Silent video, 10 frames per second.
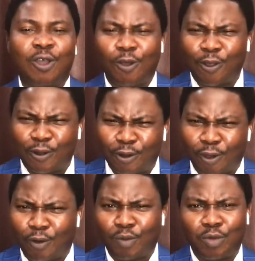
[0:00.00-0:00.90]
O
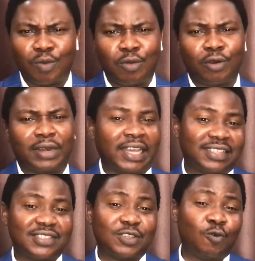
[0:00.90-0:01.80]
Lord Bogoro,
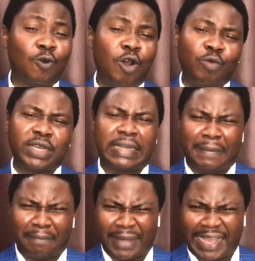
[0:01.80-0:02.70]
that is the one with the
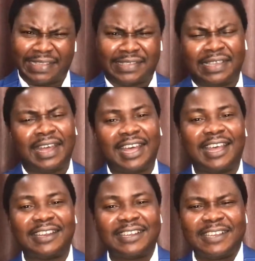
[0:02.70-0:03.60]
mighty
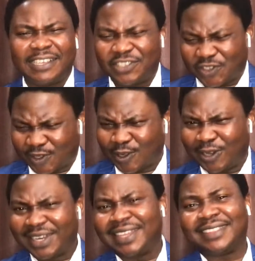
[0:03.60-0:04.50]
hand, is
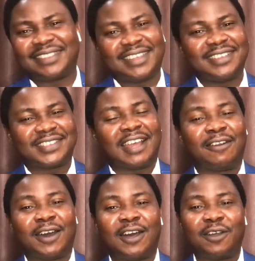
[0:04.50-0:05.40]
turning things
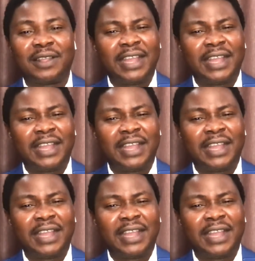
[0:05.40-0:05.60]
around.